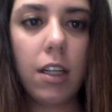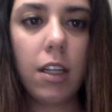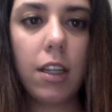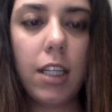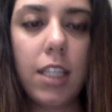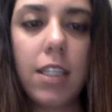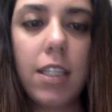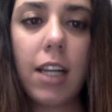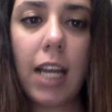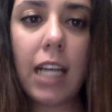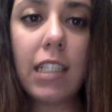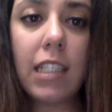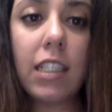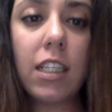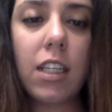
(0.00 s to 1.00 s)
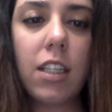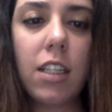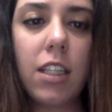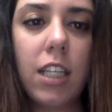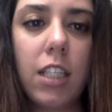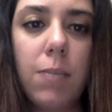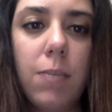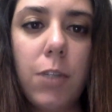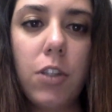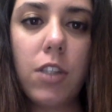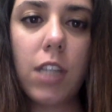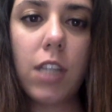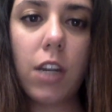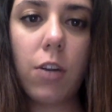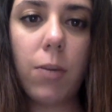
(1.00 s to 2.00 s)
This last dispute
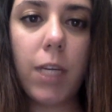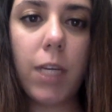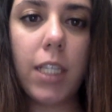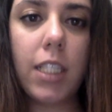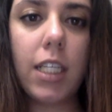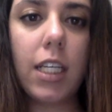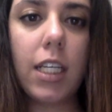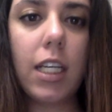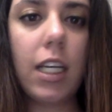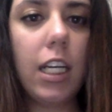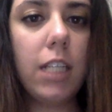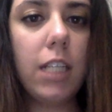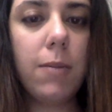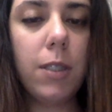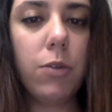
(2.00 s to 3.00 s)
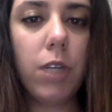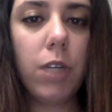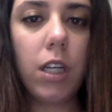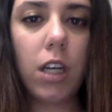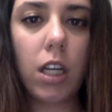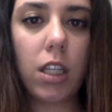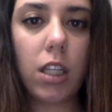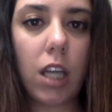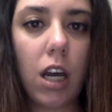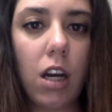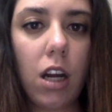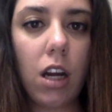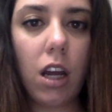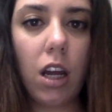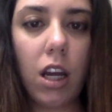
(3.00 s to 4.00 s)
settlement is between Qatar
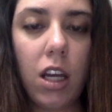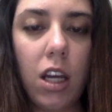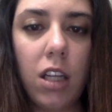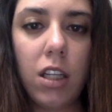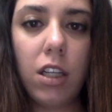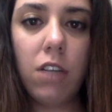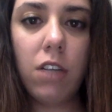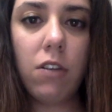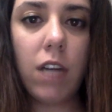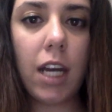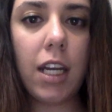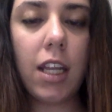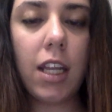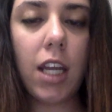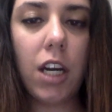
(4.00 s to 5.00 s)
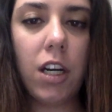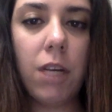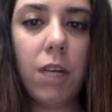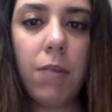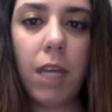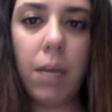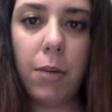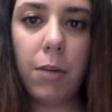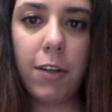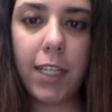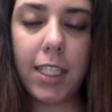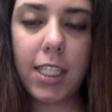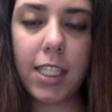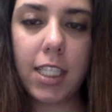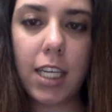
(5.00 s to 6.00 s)
and United Arab
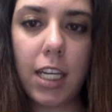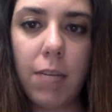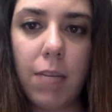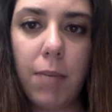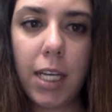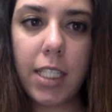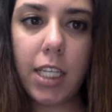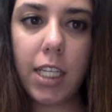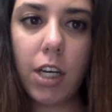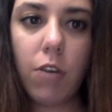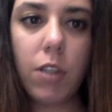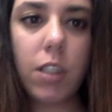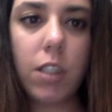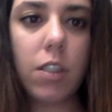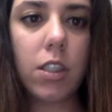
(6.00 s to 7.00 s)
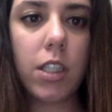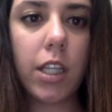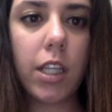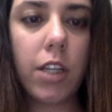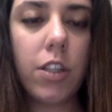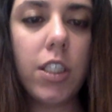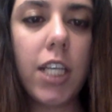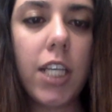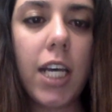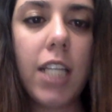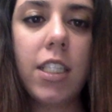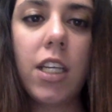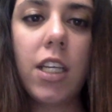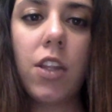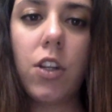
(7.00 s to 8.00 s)
Emirates, and Mexico is considered as
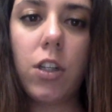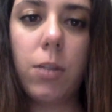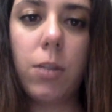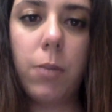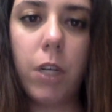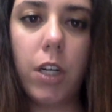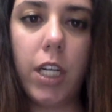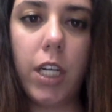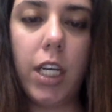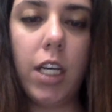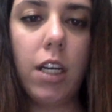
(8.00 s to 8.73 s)
the third party.